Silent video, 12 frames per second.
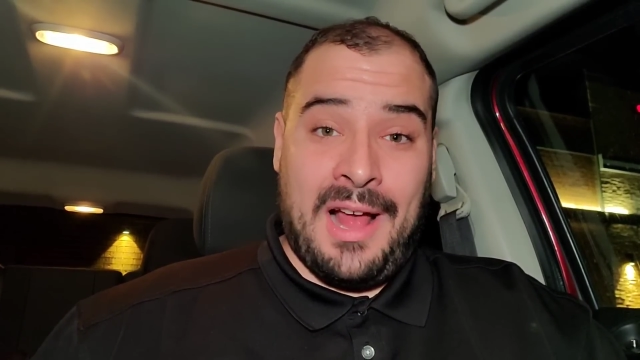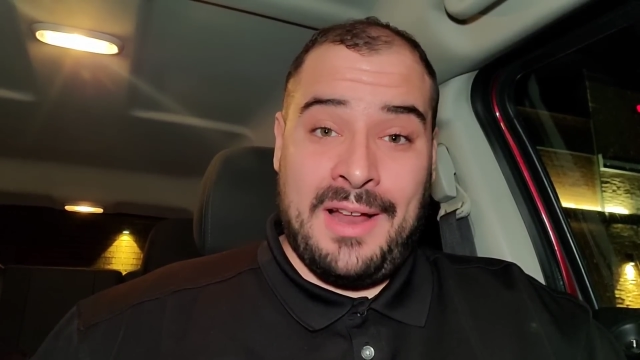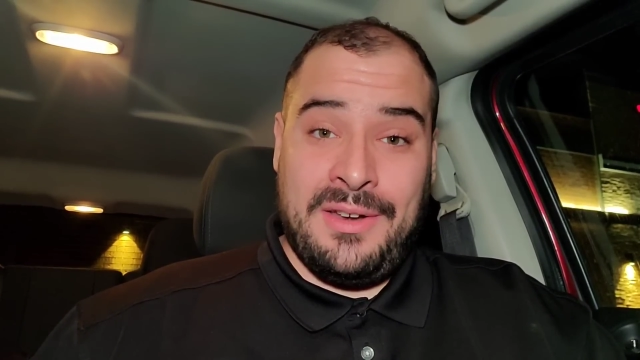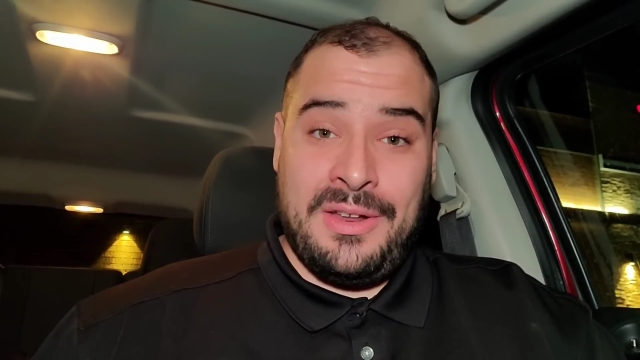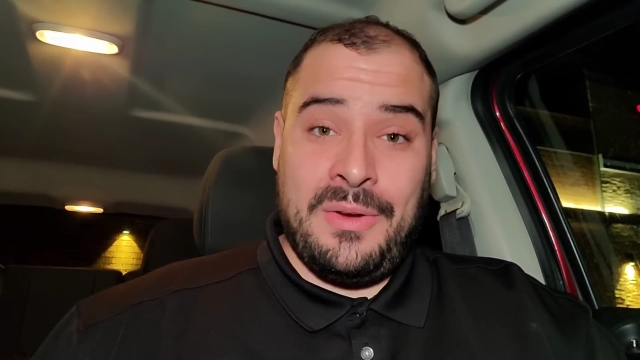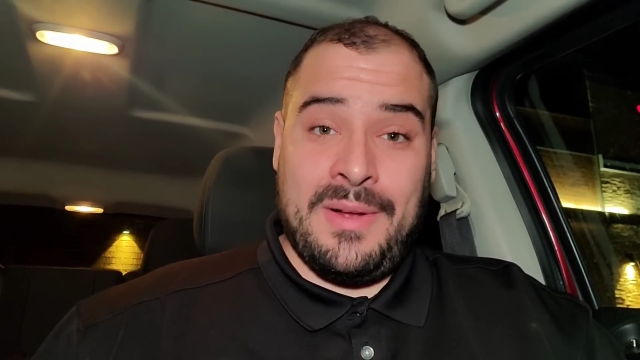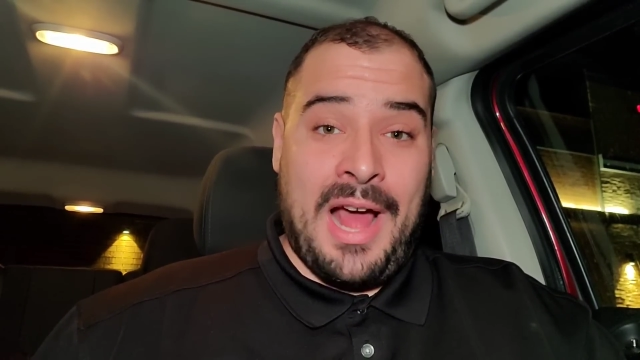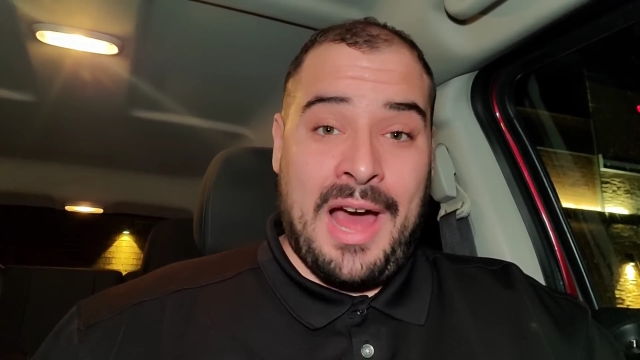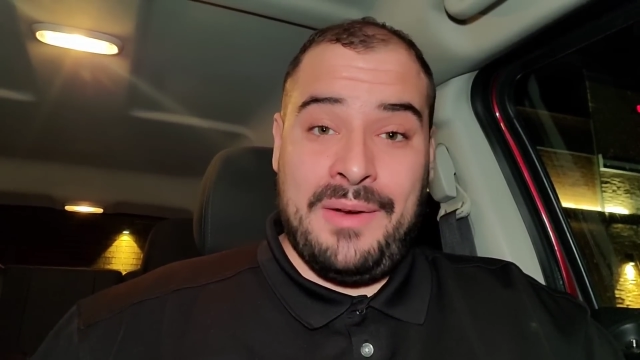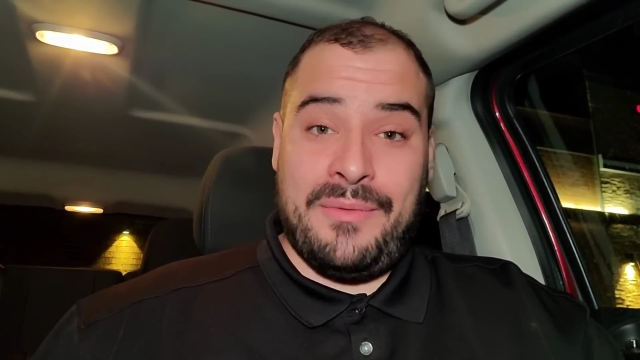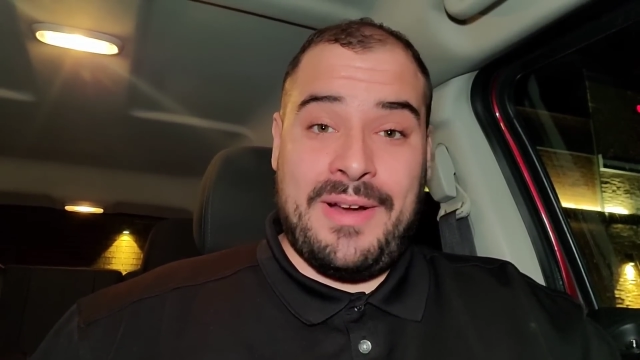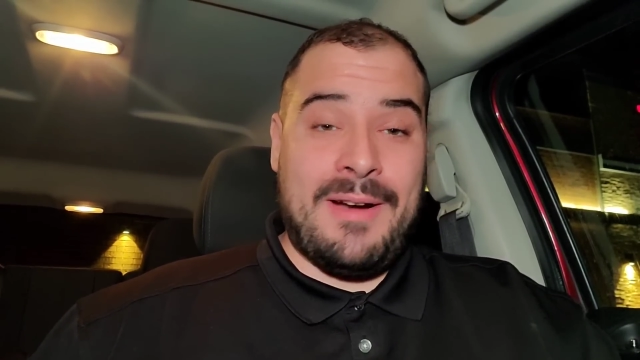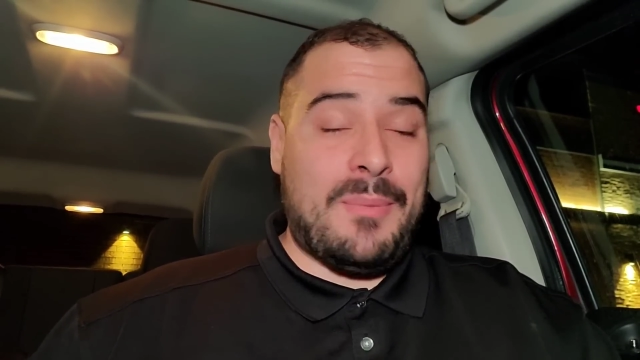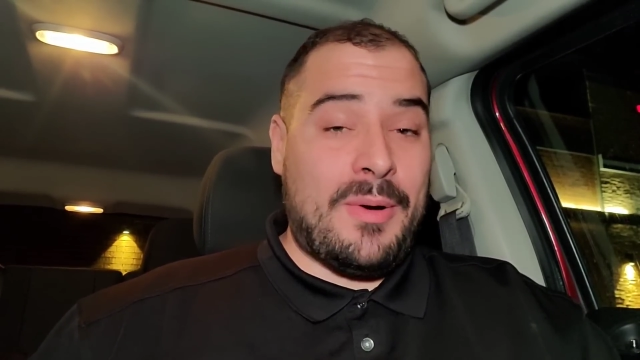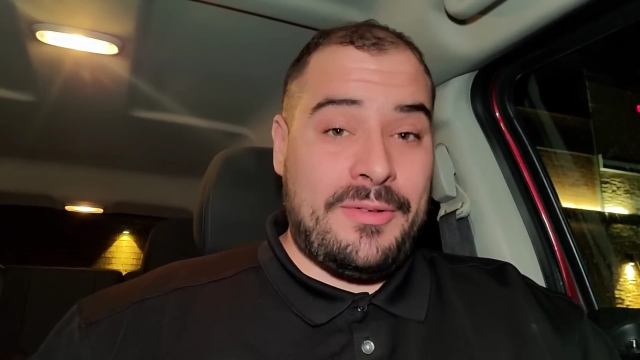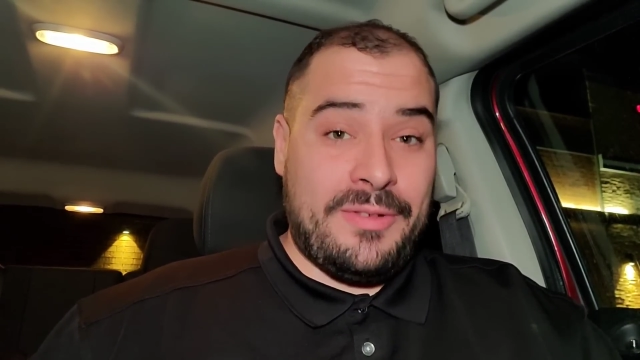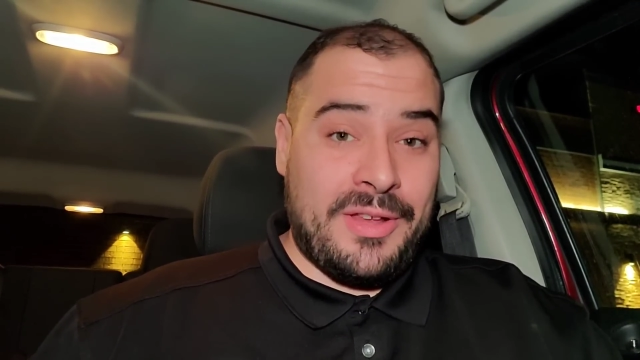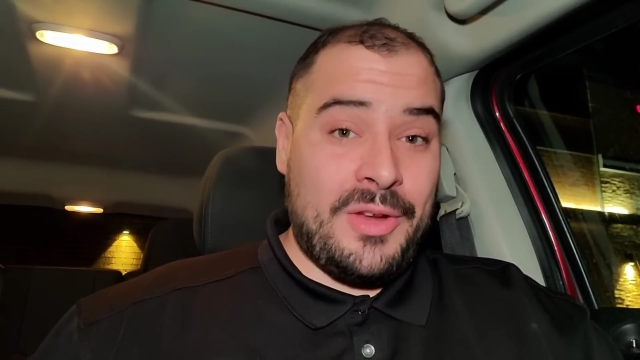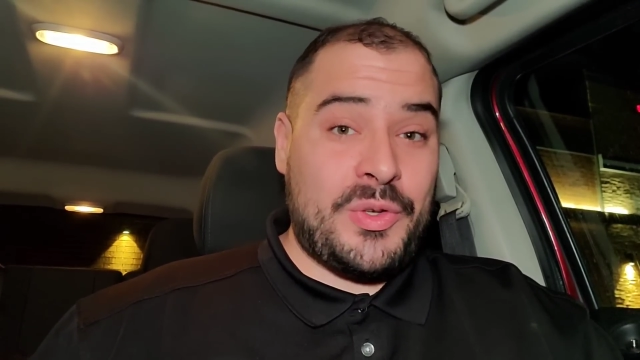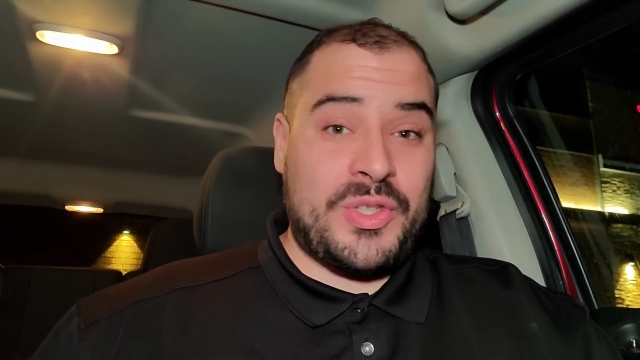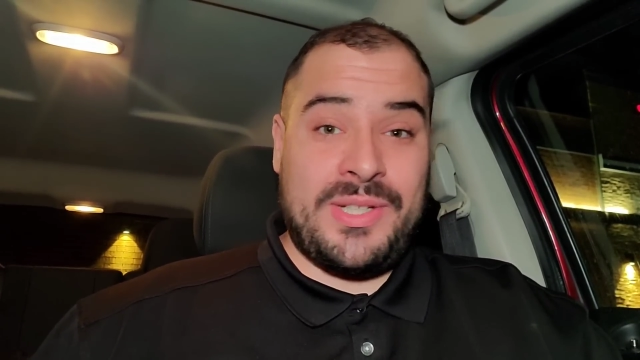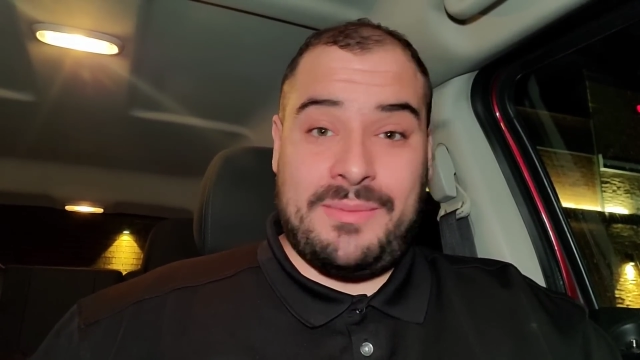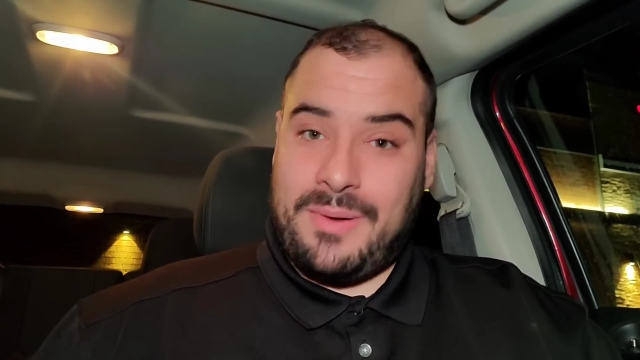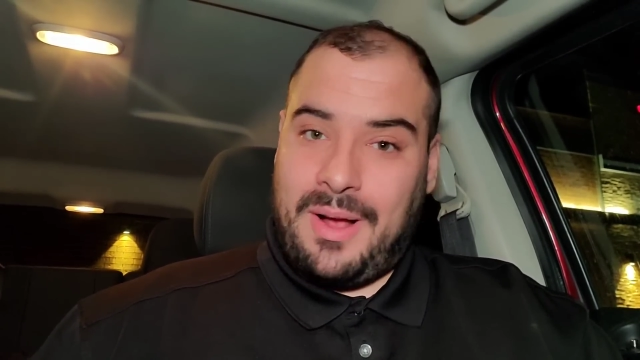undue and unfair
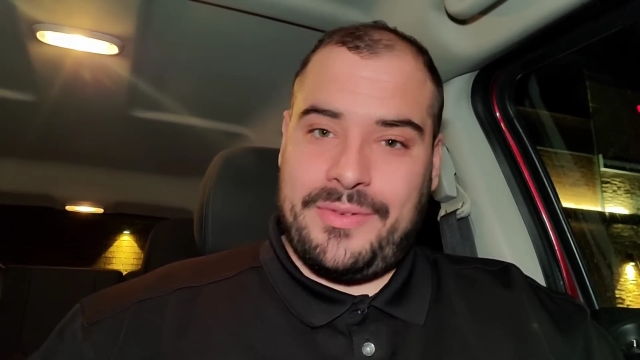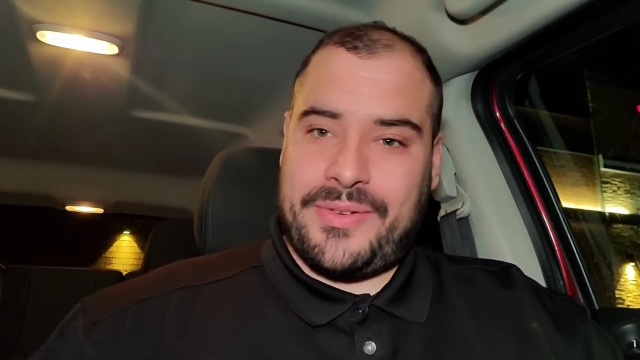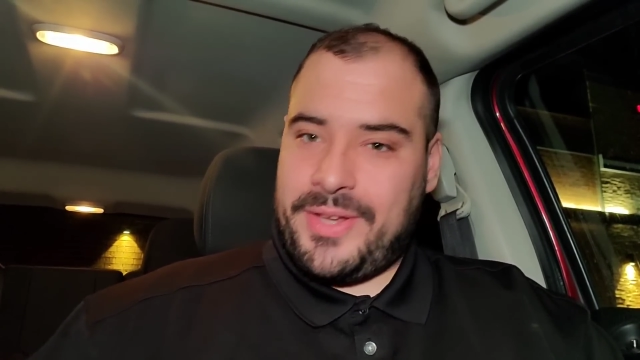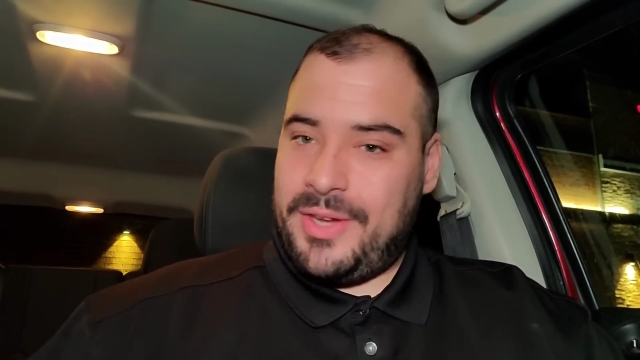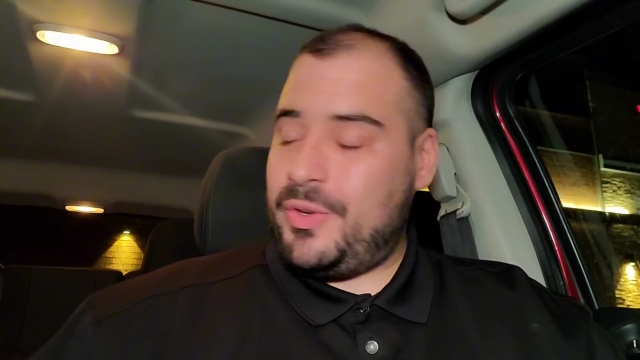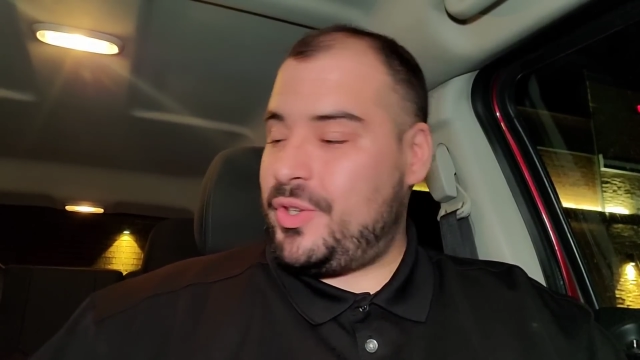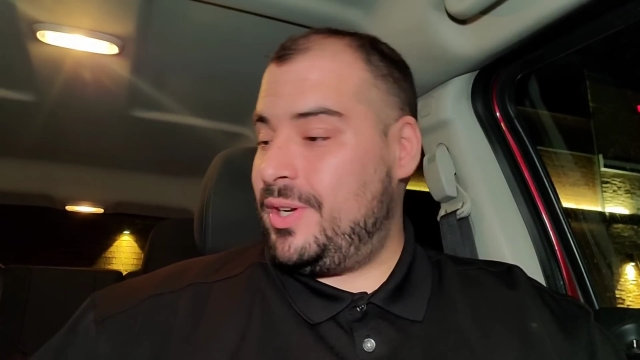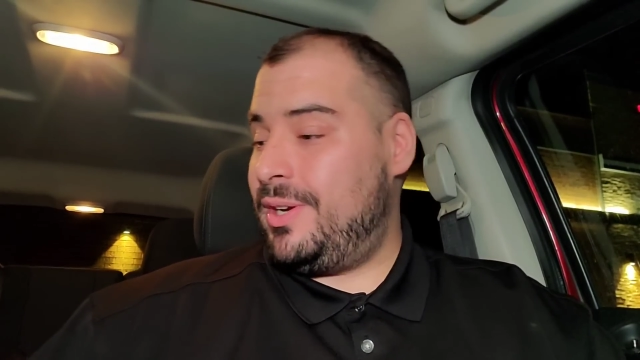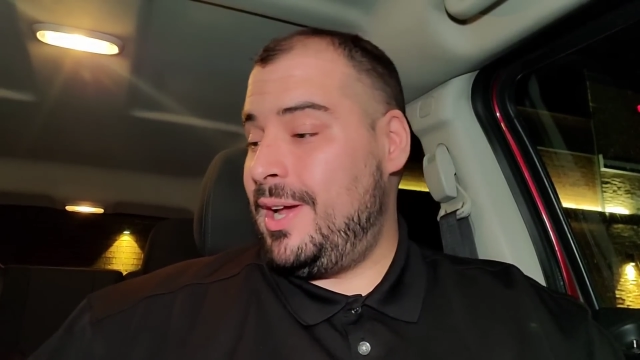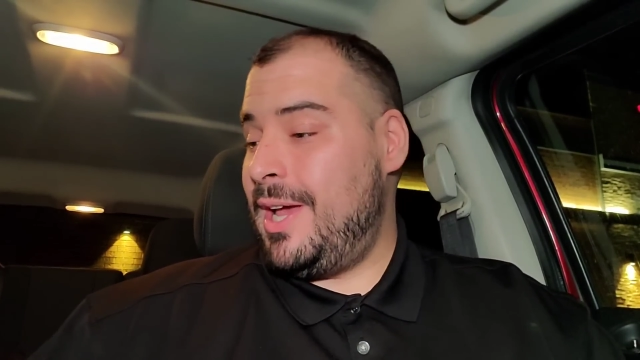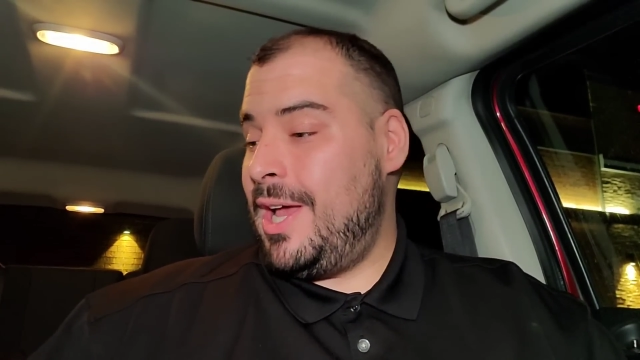persecution and prosecution,